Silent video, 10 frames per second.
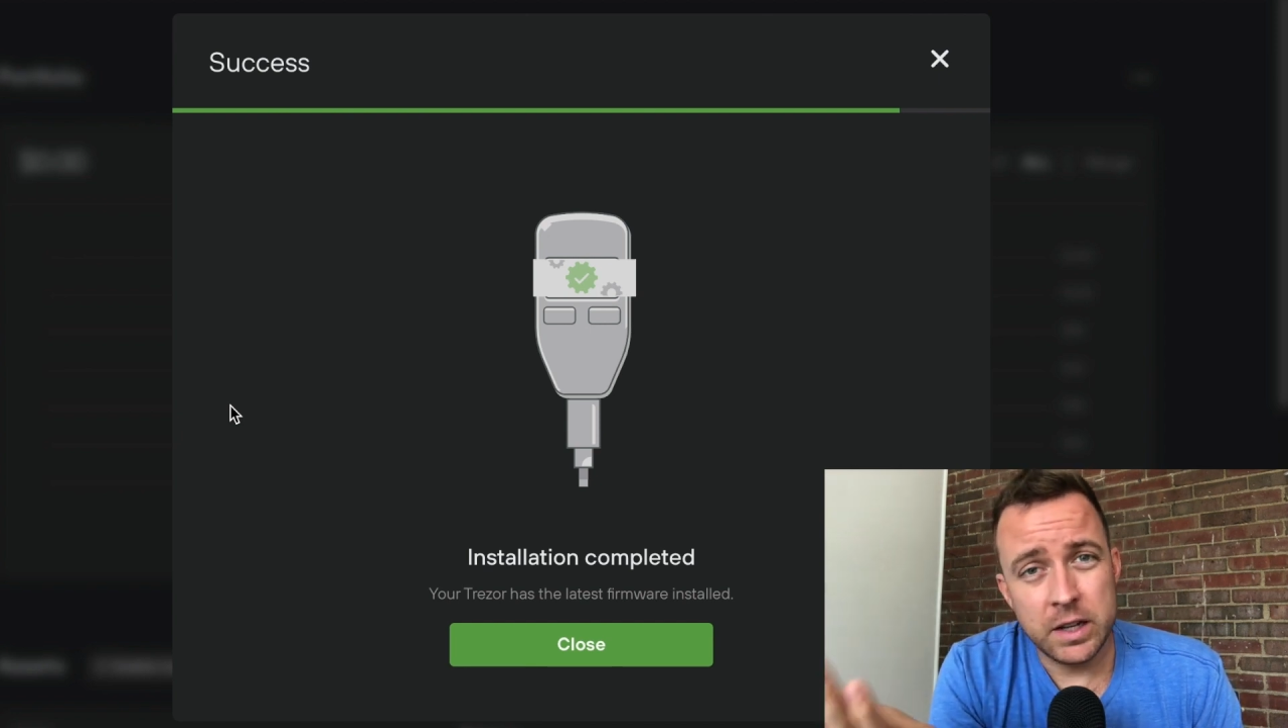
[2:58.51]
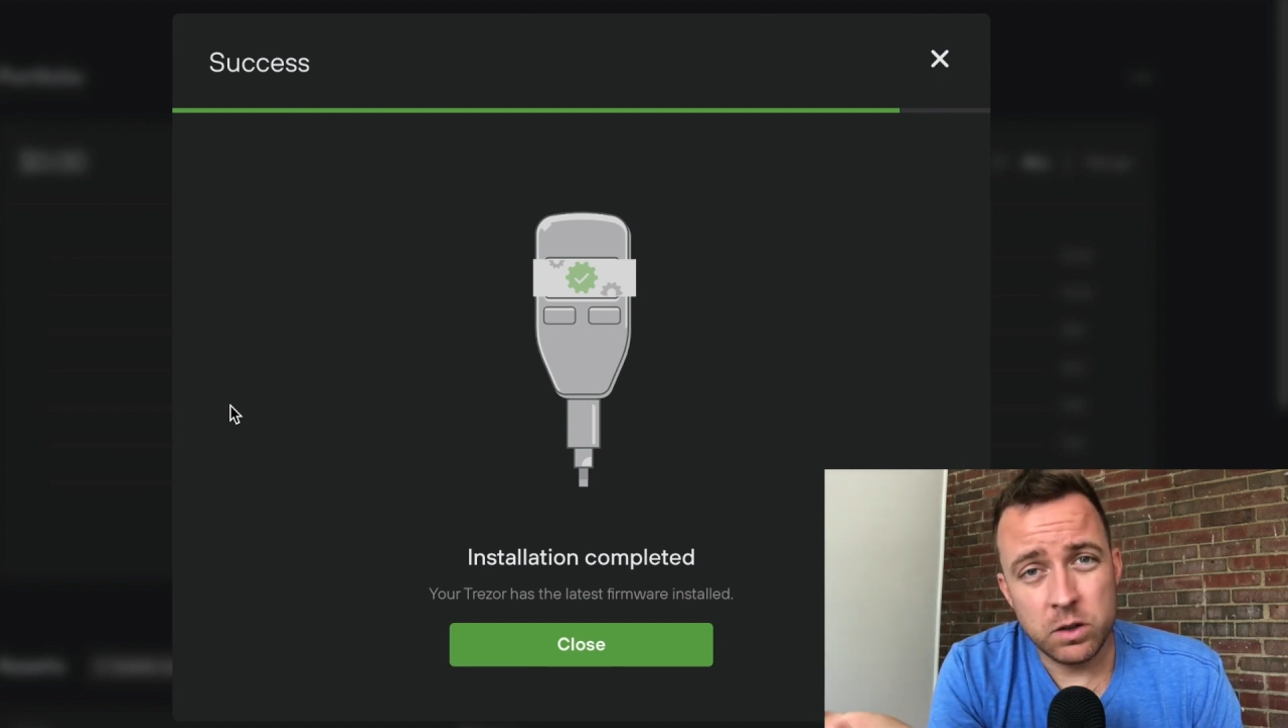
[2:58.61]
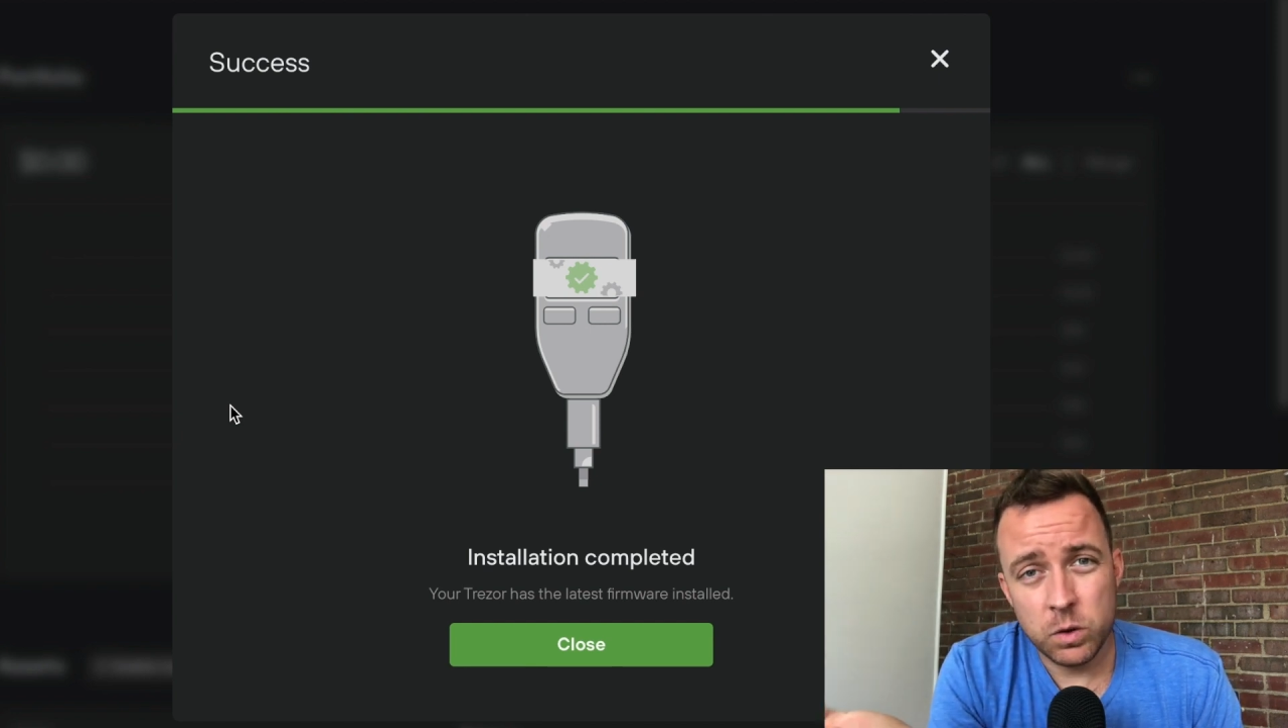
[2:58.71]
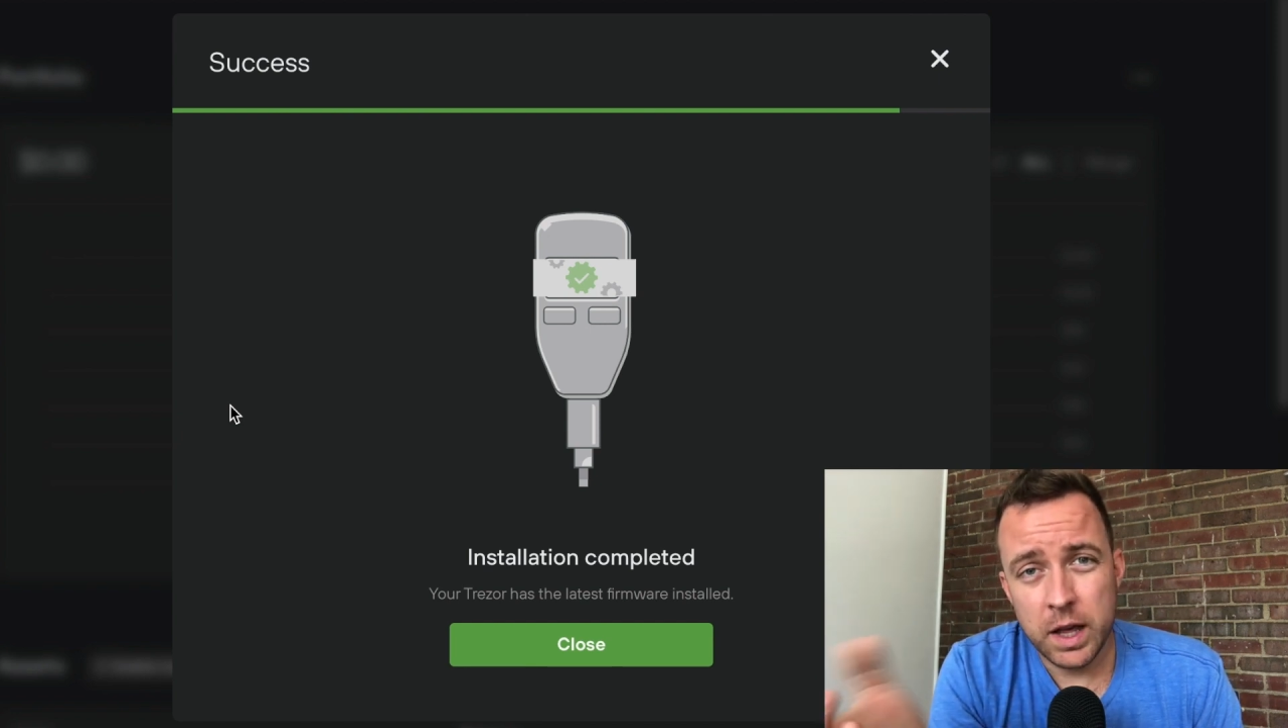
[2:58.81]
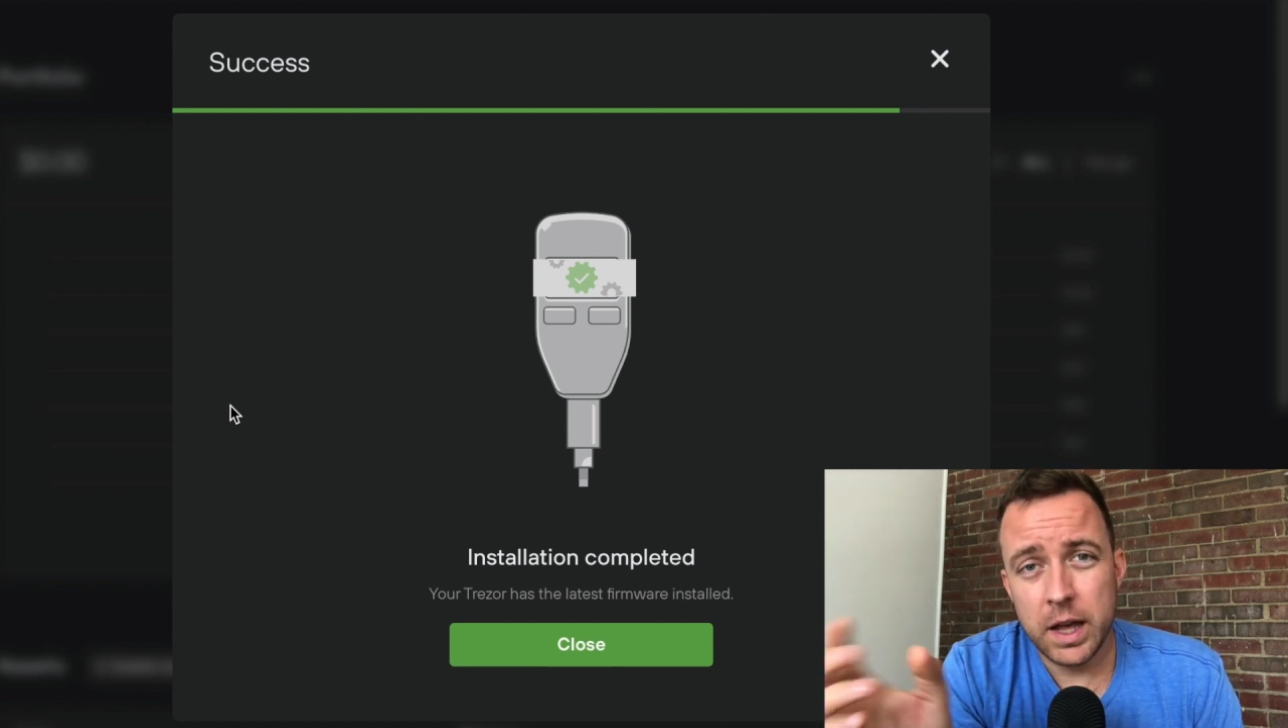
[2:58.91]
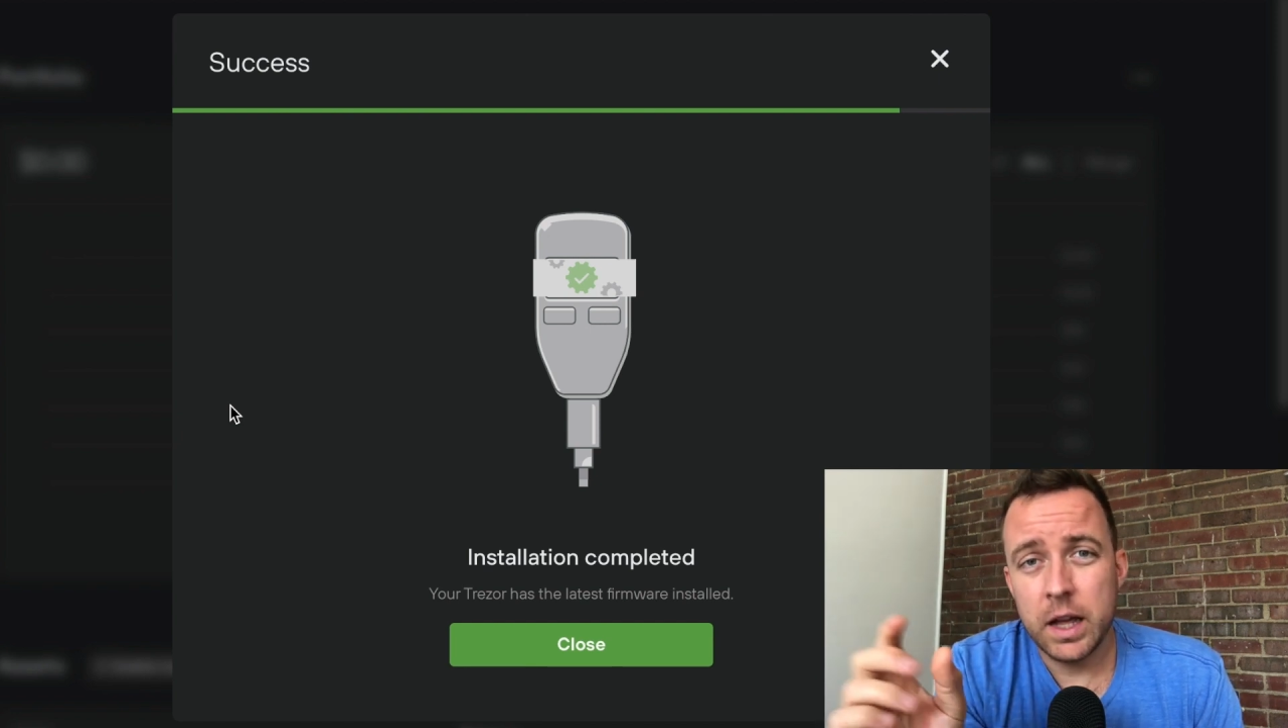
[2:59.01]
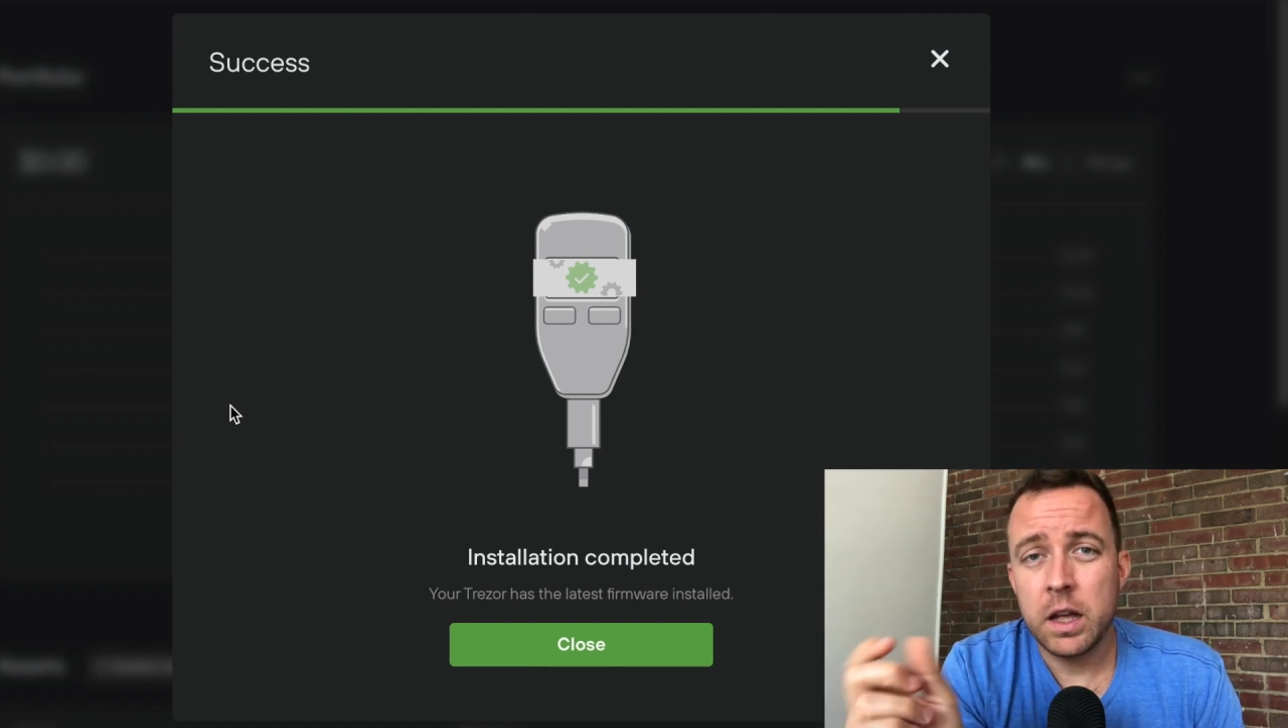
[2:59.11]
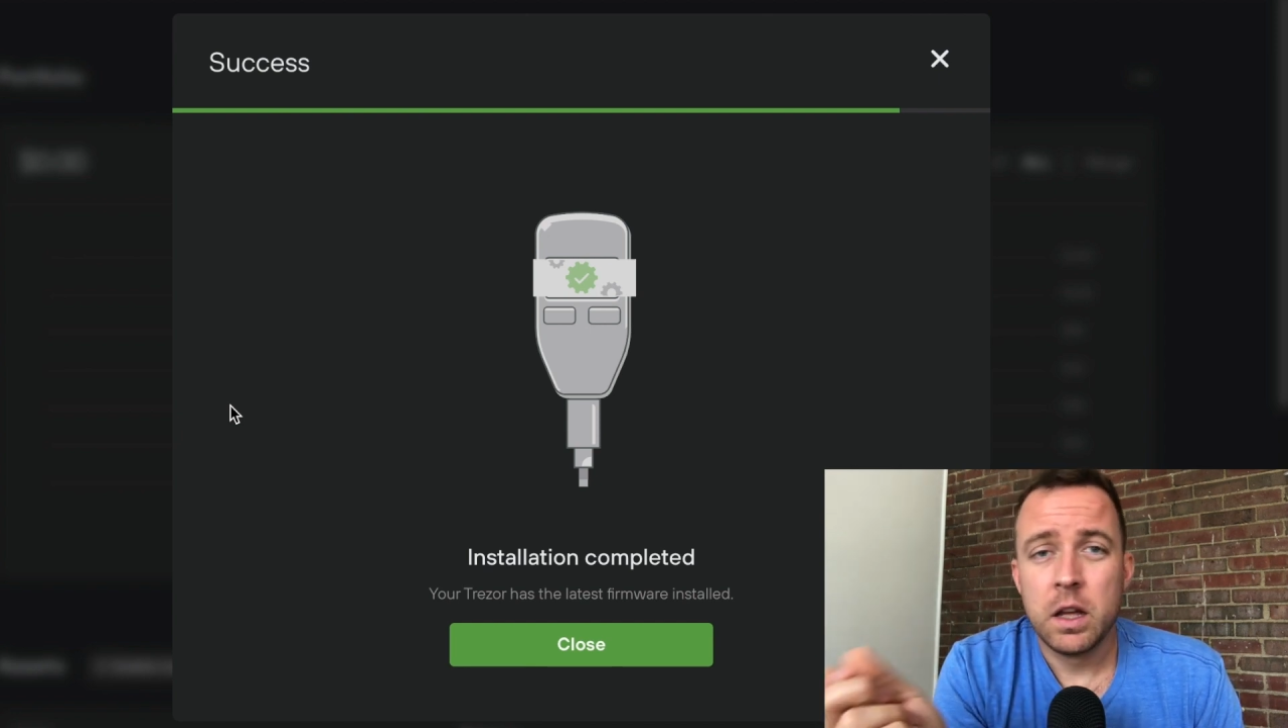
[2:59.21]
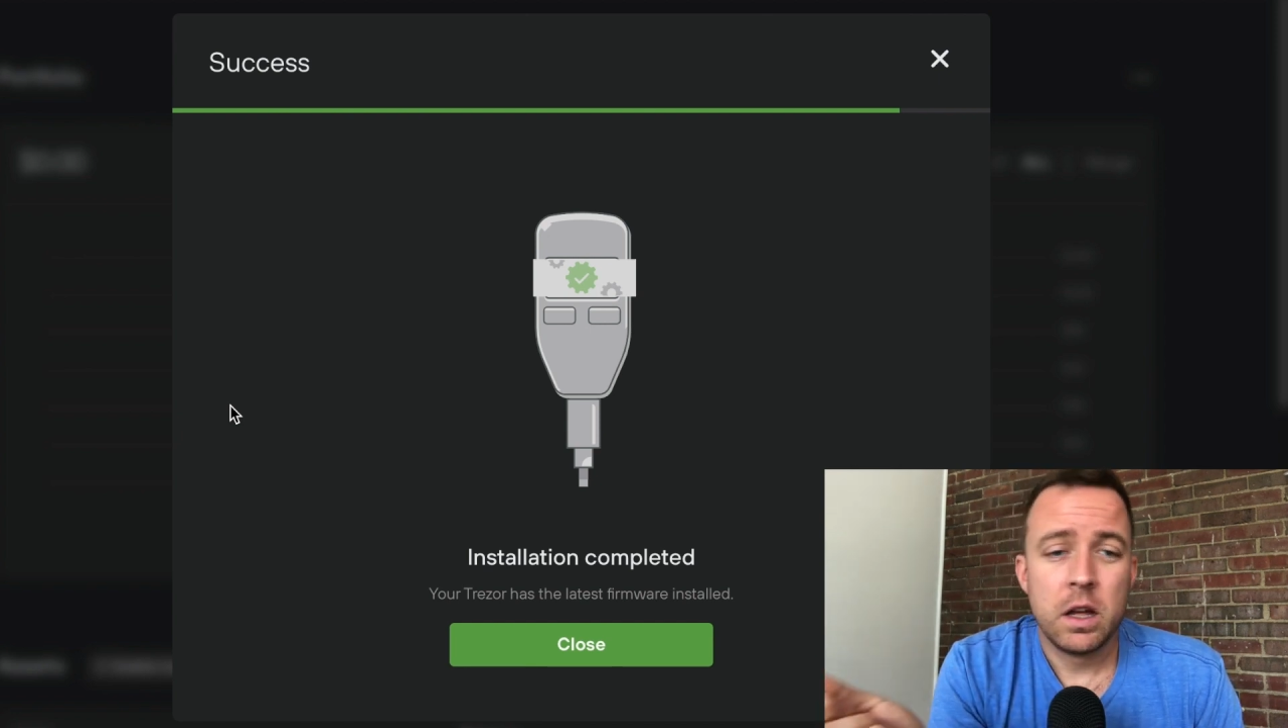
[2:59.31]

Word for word: it's okay,